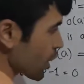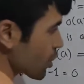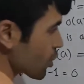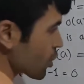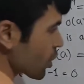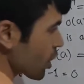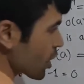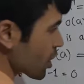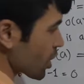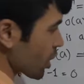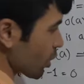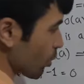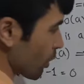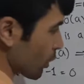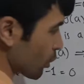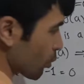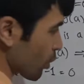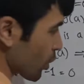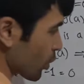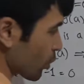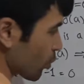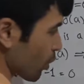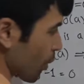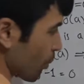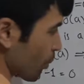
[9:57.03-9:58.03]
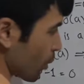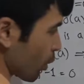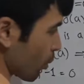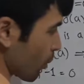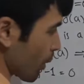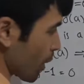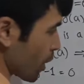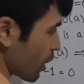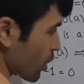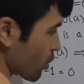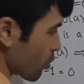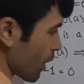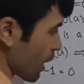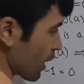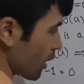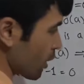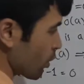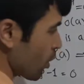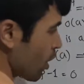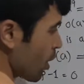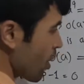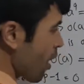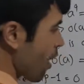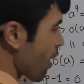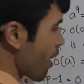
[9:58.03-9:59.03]
G is equal to a to the power minus
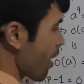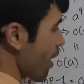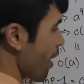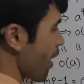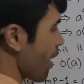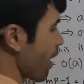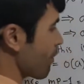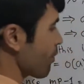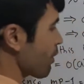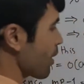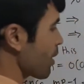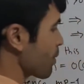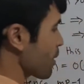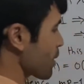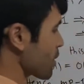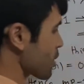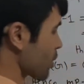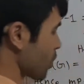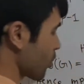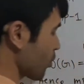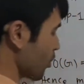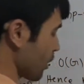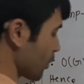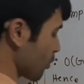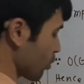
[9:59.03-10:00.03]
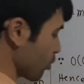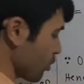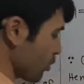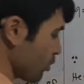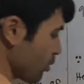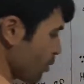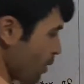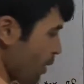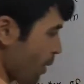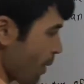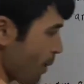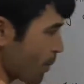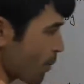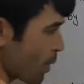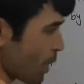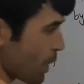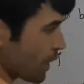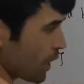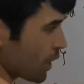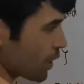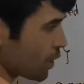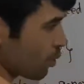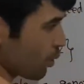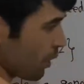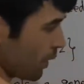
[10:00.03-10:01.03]
1 if m is equal to
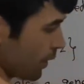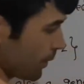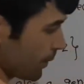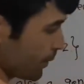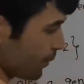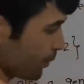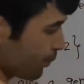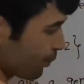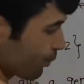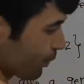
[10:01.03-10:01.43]
minus 1.